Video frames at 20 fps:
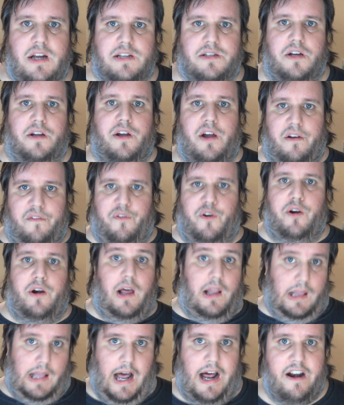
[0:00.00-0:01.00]
doesn't
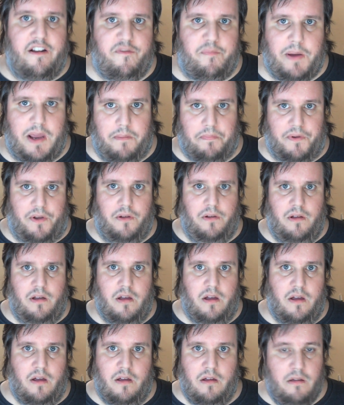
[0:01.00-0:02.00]
convert a lot of people,
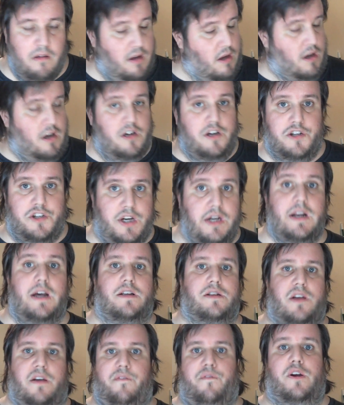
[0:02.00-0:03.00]
she
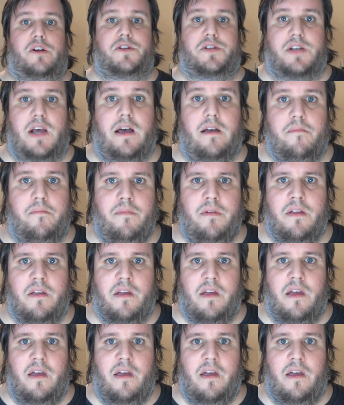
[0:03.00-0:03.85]
does convert some.